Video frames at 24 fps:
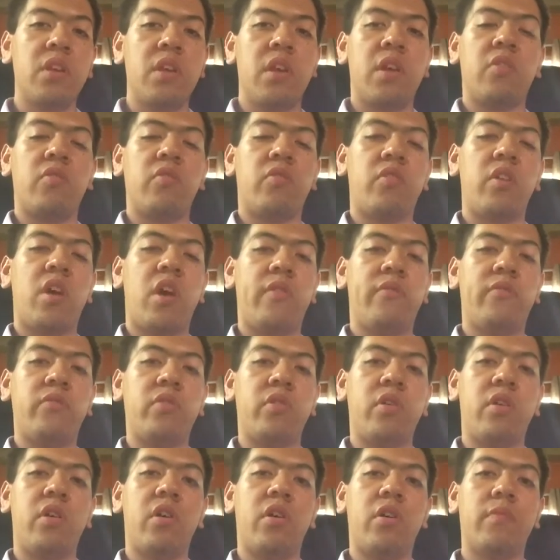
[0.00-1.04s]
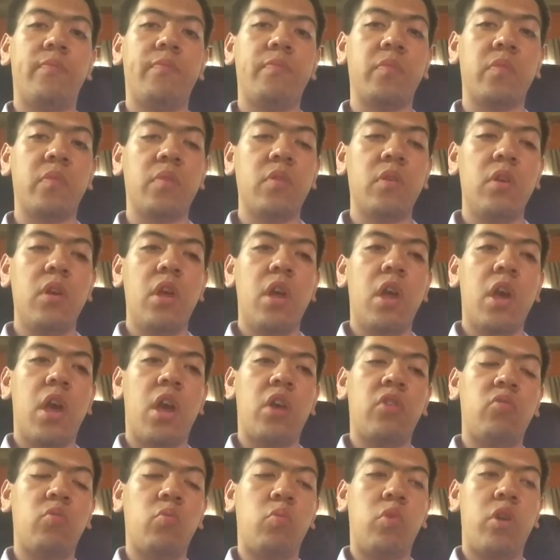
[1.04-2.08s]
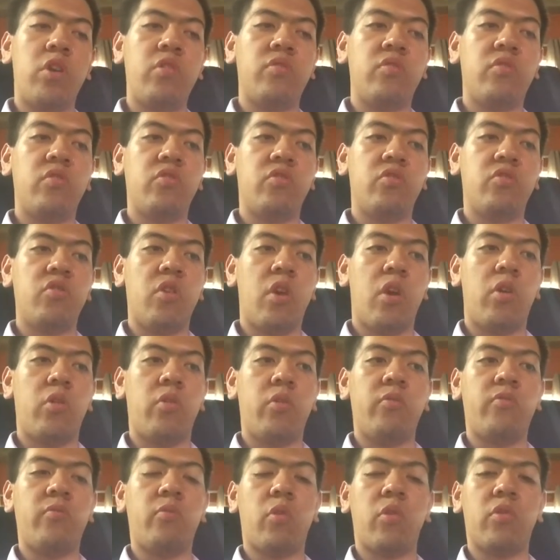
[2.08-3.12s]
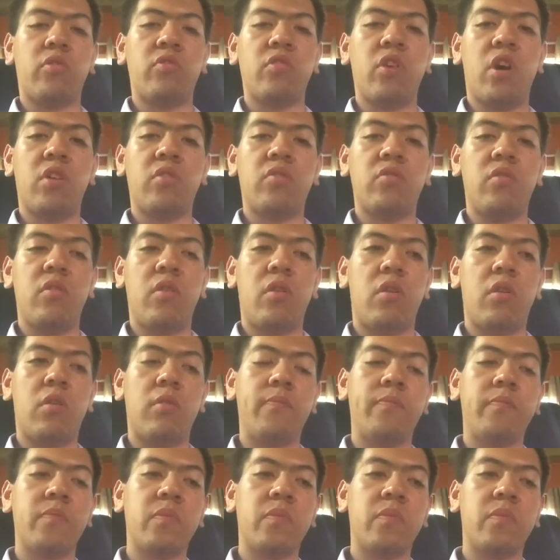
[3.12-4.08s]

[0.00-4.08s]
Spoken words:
and it have the as went to shell and first under.